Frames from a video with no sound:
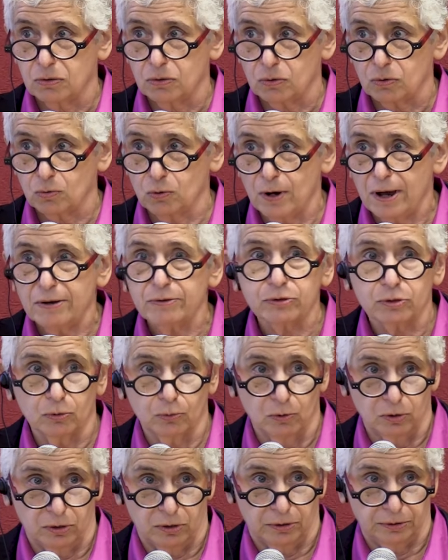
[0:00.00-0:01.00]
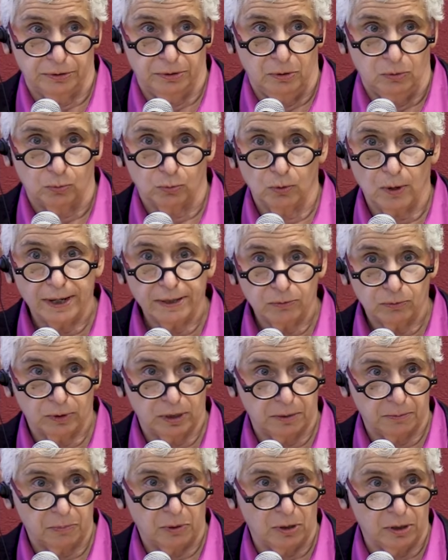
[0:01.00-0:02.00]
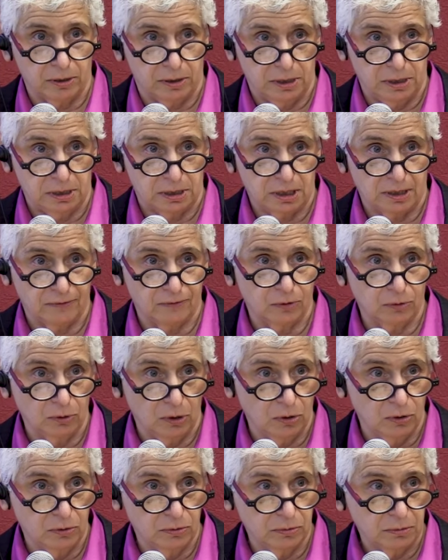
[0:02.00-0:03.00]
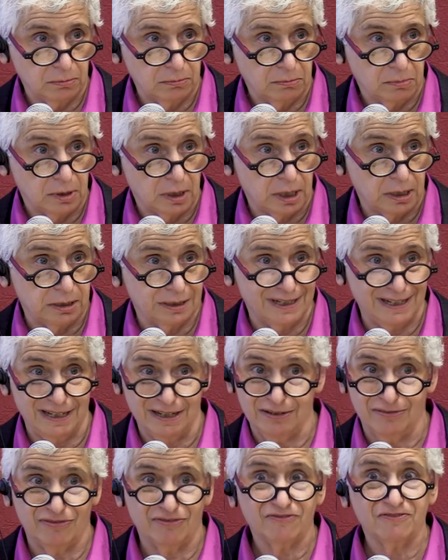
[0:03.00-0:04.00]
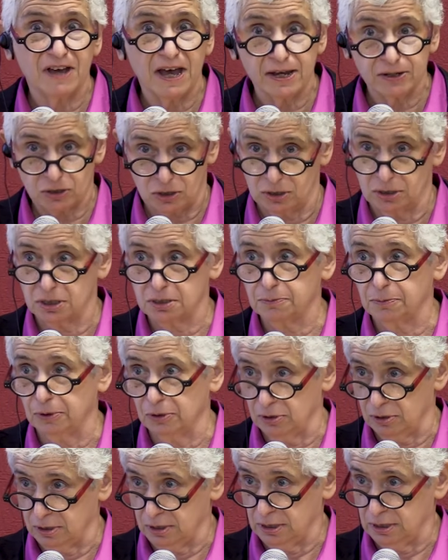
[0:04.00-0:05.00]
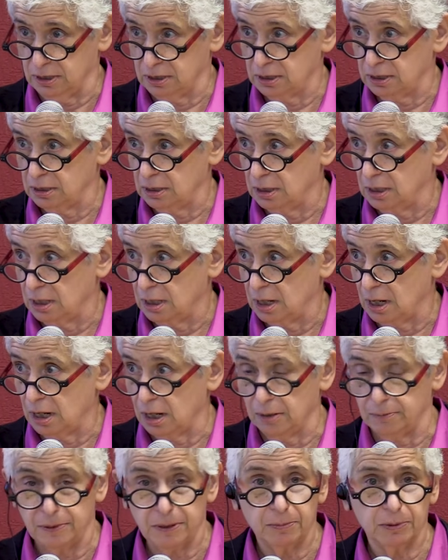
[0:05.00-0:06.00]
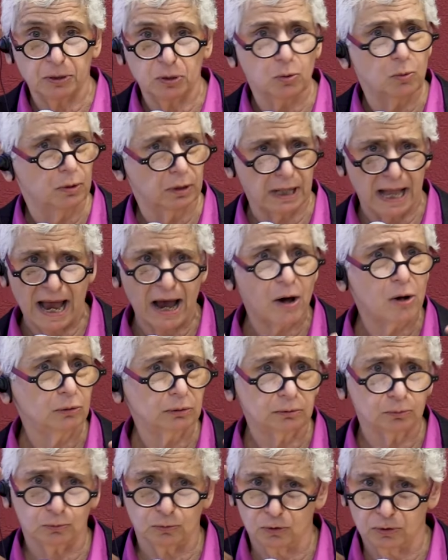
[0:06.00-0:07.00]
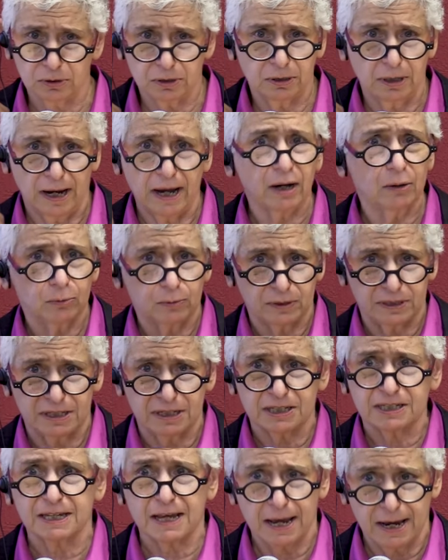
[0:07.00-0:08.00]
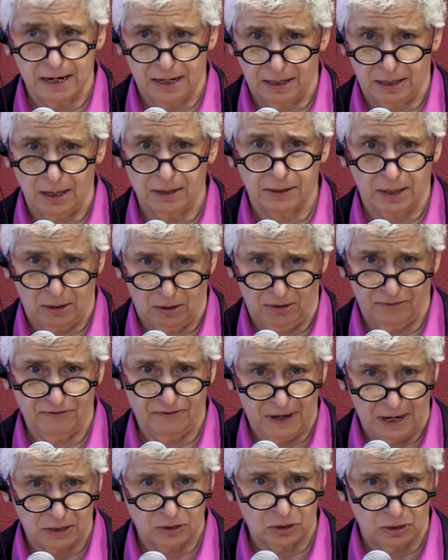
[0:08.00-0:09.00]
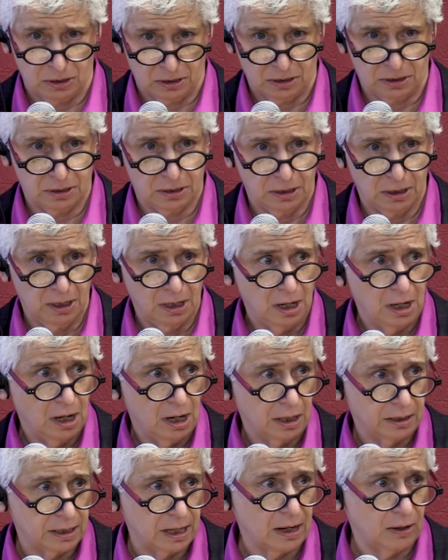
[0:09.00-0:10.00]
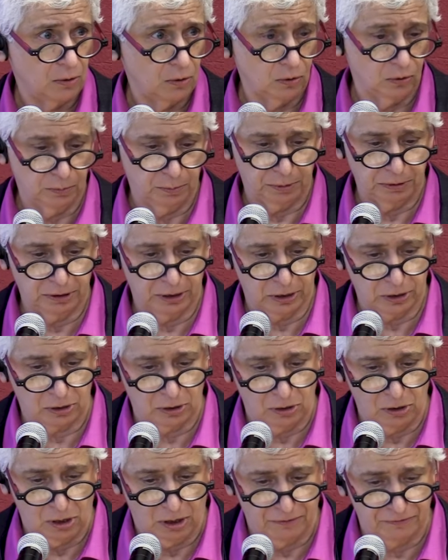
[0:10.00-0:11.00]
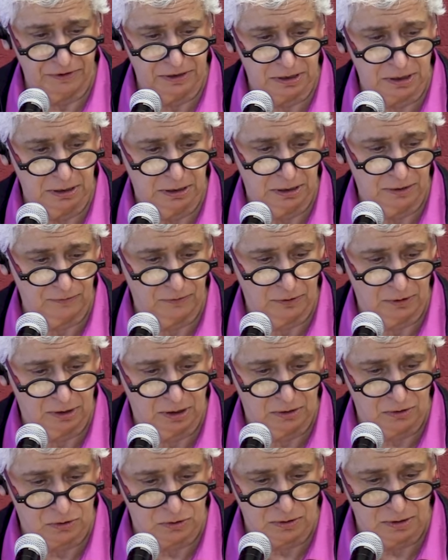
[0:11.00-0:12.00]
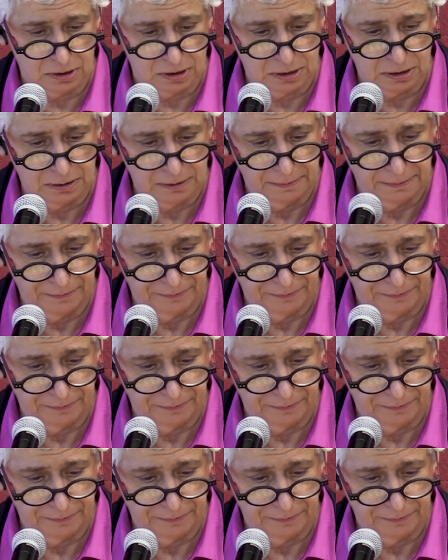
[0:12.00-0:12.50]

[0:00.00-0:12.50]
Throughout the world, right-wing parties have grown, indeed fascist parties. People who will outward say that they are fascists now hold political office in different countries.